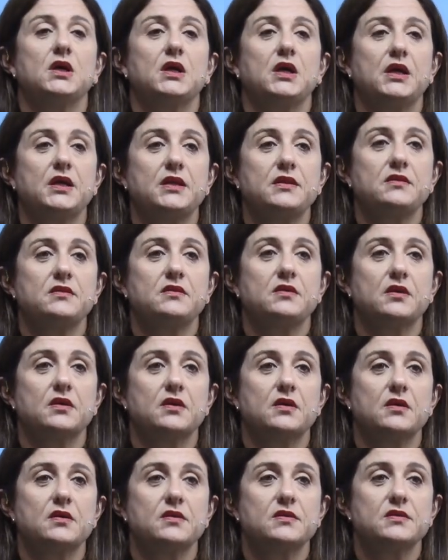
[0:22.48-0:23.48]
and
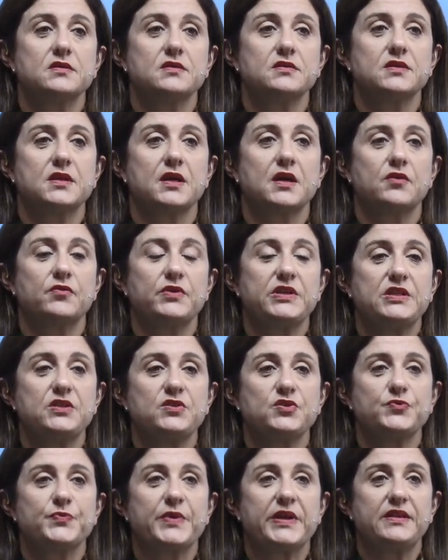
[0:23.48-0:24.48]
uh, they
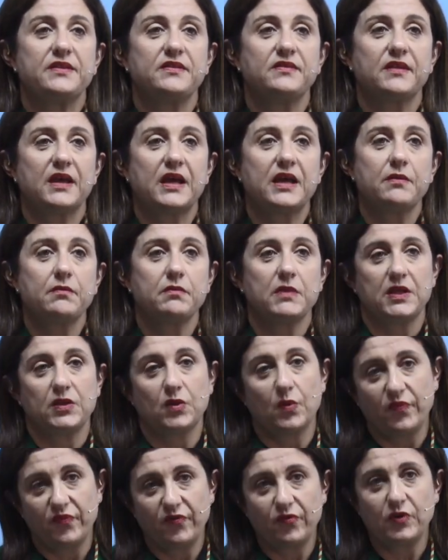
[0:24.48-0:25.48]
already spend time
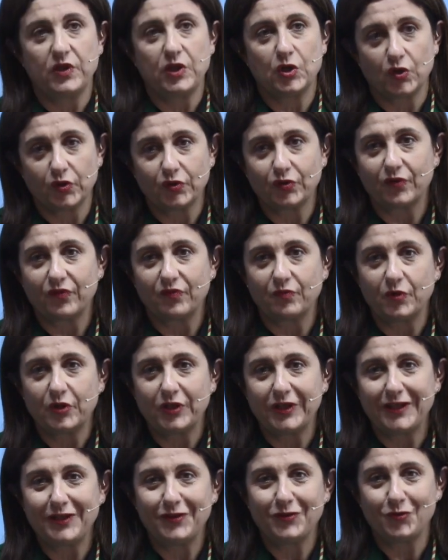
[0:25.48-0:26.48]
and hopefully a lot of
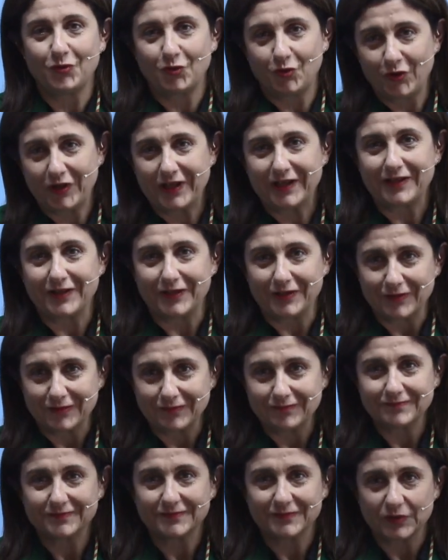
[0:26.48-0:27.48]
money to look at it,
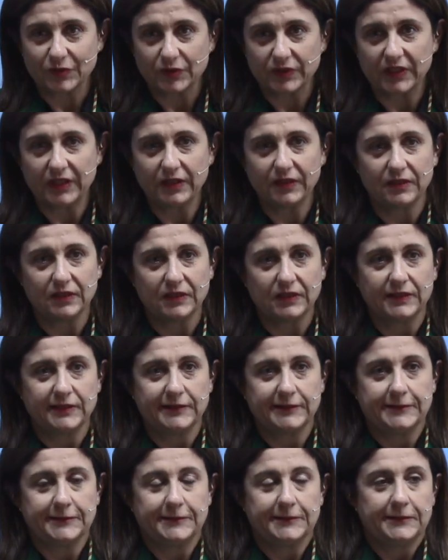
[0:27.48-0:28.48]
okay?
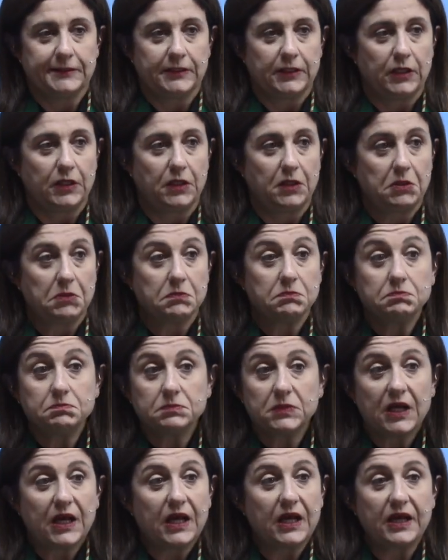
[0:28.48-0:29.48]

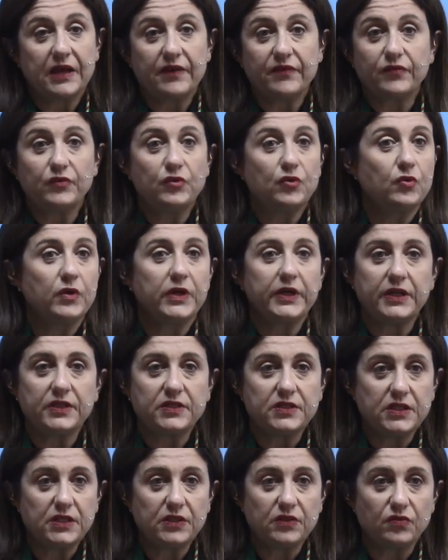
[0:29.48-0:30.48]
Um, I have no
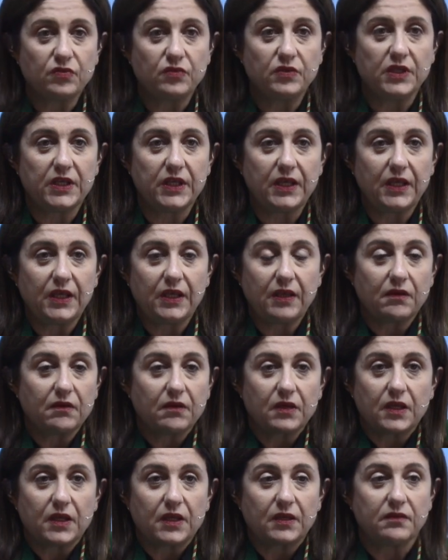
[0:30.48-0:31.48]
idea today,
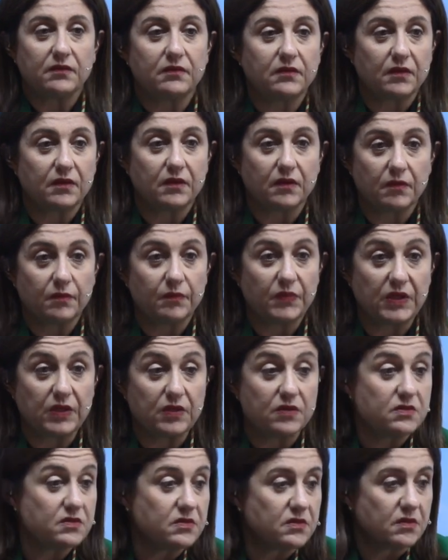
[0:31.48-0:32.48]
and uh,
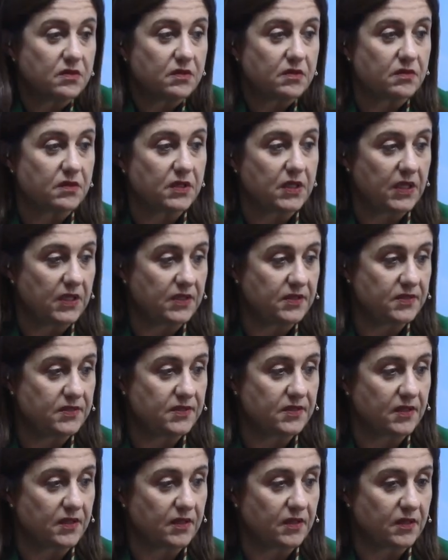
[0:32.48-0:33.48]
because uh,
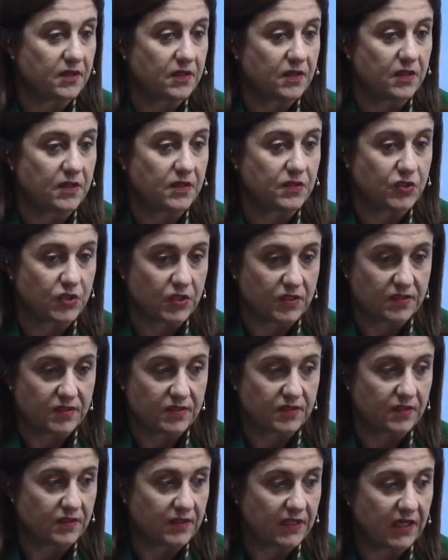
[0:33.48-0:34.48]
it's uh,
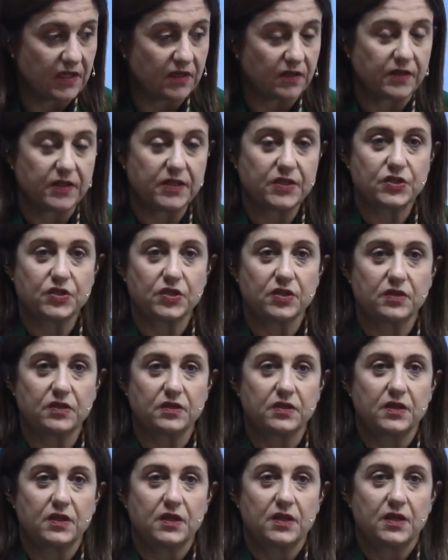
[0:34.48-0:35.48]
just a declaration